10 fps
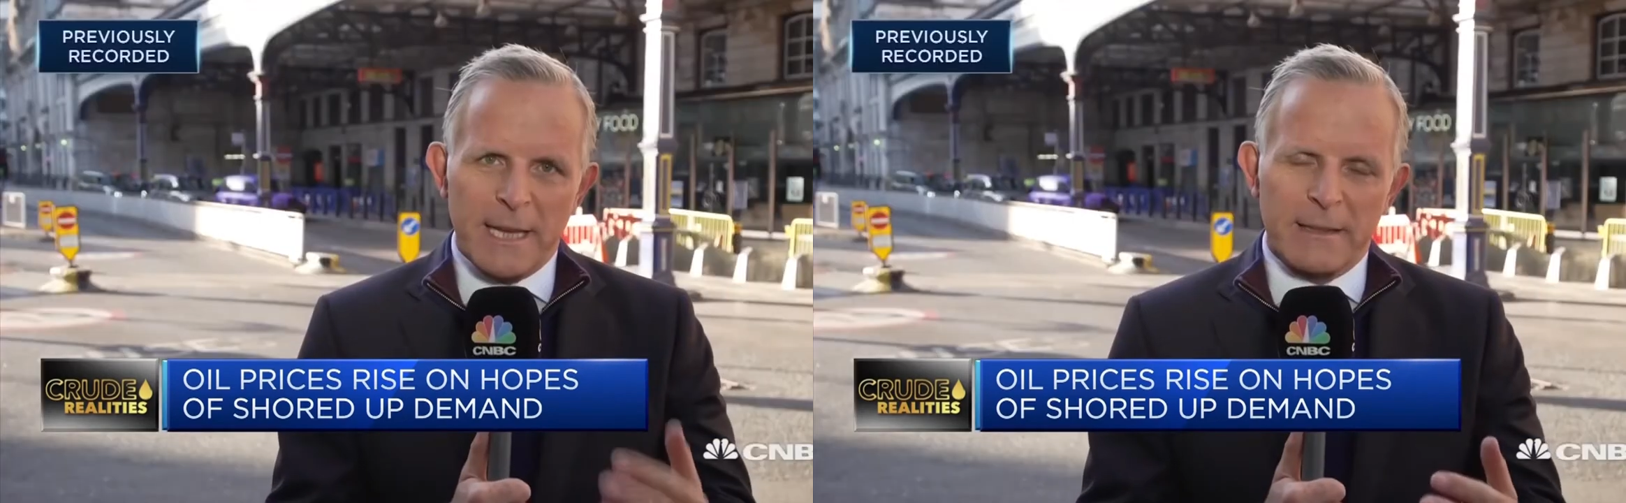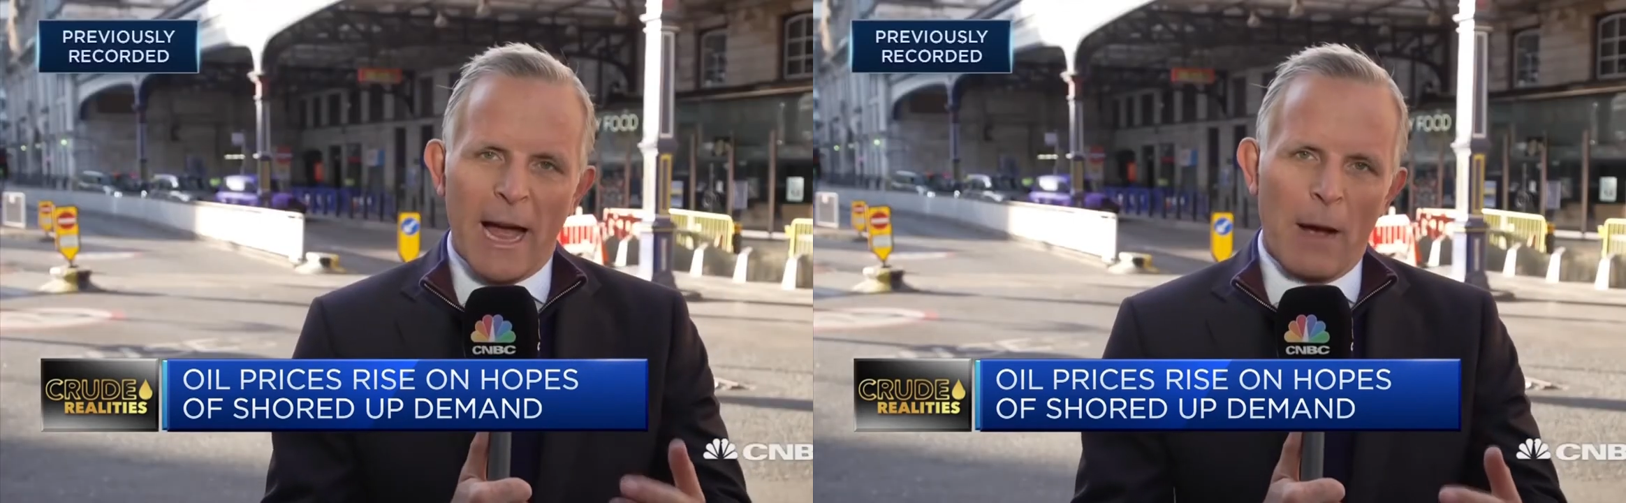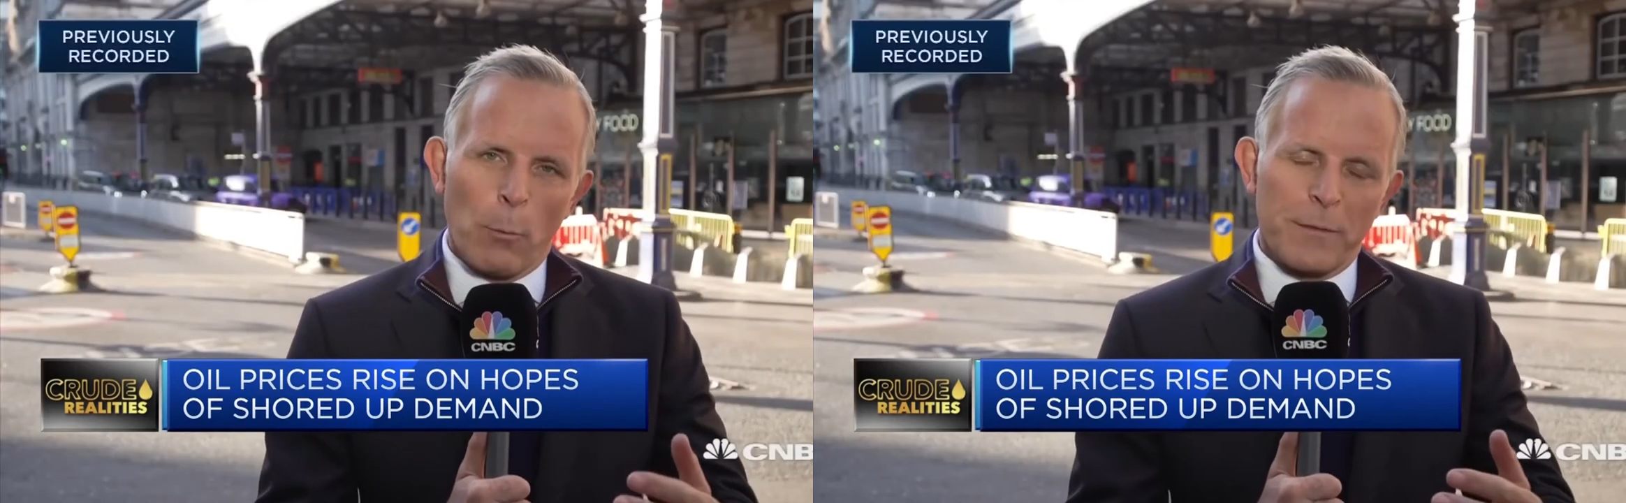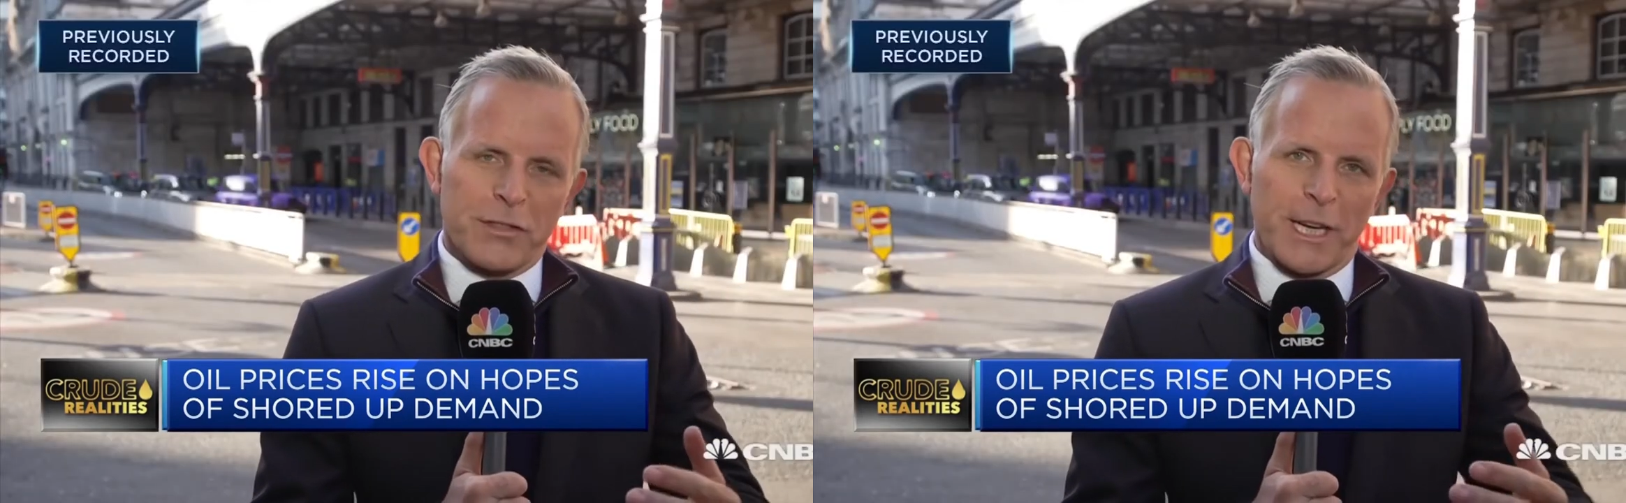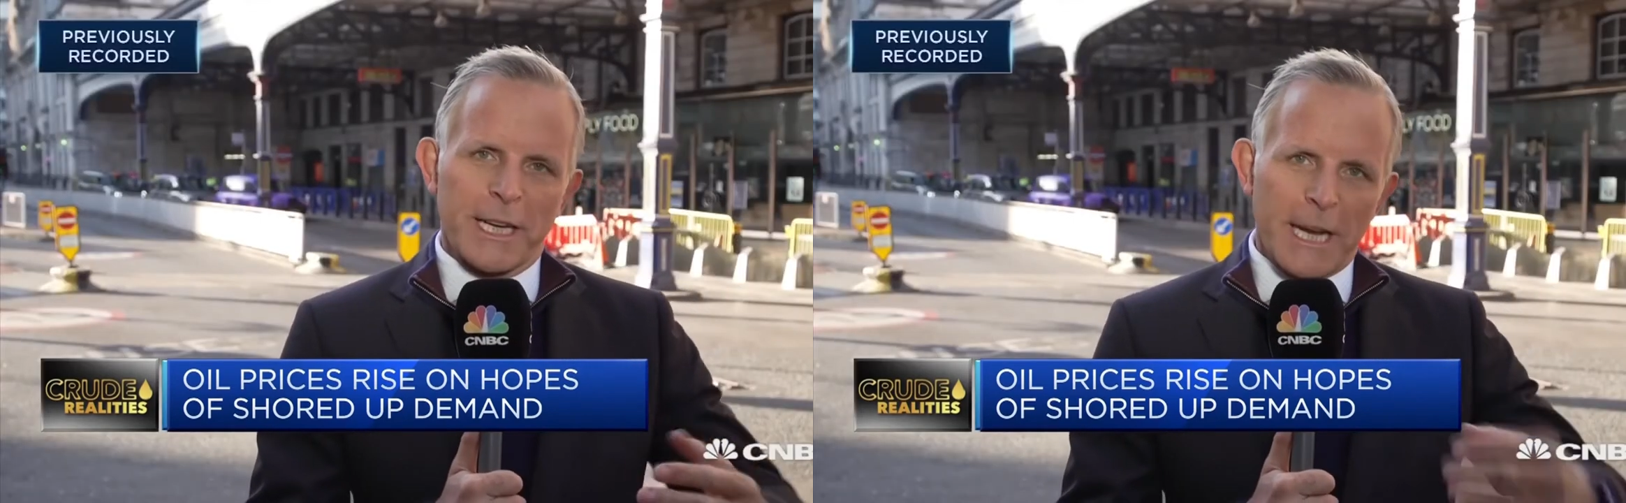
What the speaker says: said that, we've seen